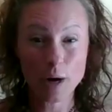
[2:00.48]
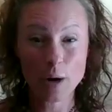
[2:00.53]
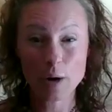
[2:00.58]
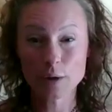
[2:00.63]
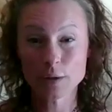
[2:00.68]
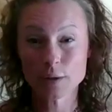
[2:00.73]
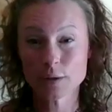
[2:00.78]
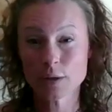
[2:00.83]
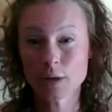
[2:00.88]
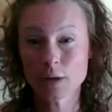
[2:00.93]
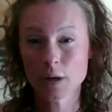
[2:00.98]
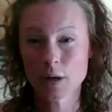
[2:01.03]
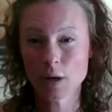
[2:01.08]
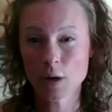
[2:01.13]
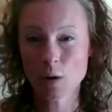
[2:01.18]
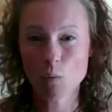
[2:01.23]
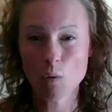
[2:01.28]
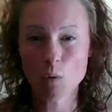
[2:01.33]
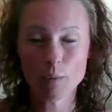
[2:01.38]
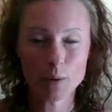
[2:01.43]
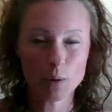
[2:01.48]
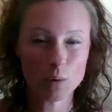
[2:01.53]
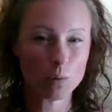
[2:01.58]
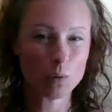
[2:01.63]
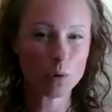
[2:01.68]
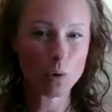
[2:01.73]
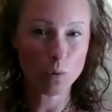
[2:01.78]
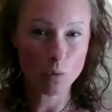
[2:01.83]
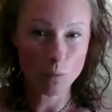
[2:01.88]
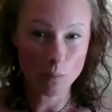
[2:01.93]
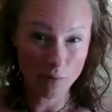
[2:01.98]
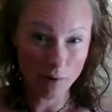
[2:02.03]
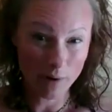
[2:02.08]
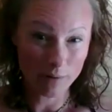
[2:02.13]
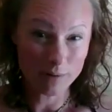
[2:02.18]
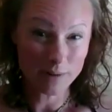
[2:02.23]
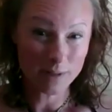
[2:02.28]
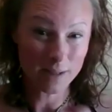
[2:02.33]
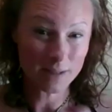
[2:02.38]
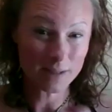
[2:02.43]
and what we could call
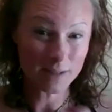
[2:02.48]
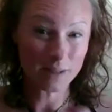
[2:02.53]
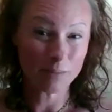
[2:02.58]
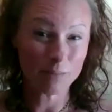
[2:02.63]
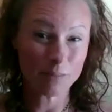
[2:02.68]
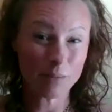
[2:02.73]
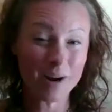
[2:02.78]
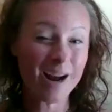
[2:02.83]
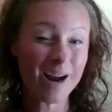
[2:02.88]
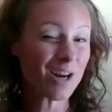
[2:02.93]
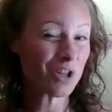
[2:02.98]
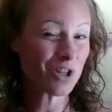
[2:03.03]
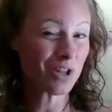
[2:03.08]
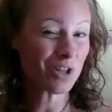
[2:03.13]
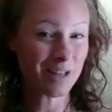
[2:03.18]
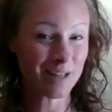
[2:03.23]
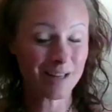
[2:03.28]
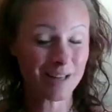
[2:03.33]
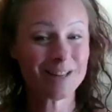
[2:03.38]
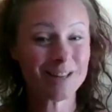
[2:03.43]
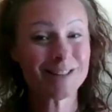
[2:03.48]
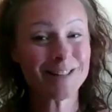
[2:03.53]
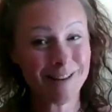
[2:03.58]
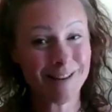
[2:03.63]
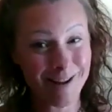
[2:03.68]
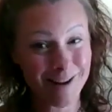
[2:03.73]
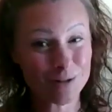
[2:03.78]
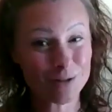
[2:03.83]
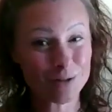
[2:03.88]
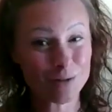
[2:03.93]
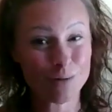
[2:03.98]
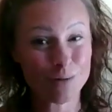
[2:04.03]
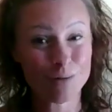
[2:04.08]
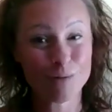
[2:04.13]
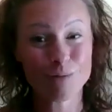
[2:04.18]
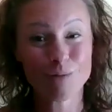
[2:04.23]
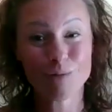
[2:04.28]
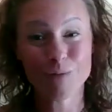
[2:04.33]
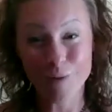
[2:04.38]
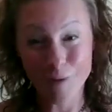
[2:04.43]
protesting, but actually it's an act of
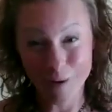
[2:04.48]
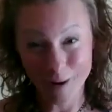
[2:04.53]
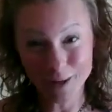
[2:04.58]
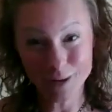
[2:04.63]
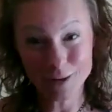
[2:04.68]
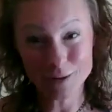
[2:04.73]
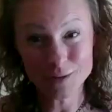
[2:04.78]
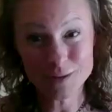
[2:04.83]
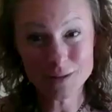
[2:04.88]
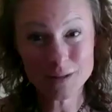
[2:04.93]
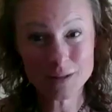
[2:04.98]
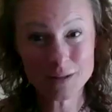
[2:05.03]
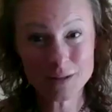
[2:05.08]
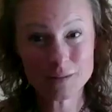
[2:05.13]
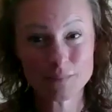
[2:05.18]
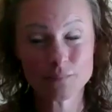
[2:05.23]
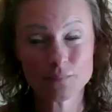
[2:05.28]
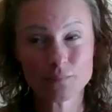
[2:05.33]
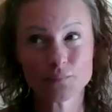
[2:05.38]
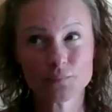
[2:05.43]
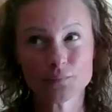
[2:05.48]
violence.